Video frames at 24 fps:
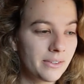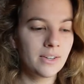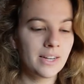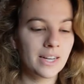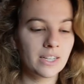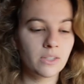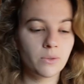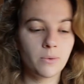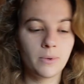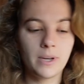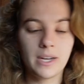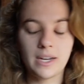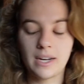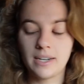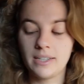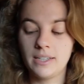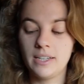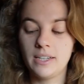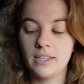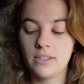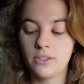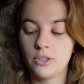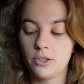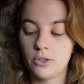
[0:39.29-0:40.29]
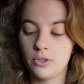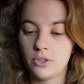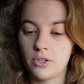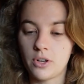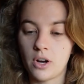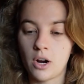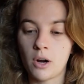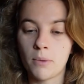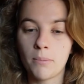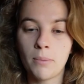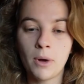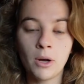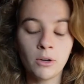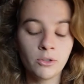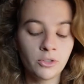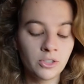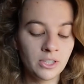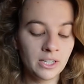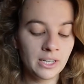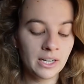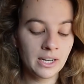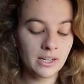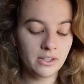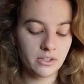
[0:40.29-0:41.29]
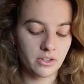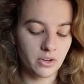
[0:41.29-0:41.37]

Next week I need to start posting it,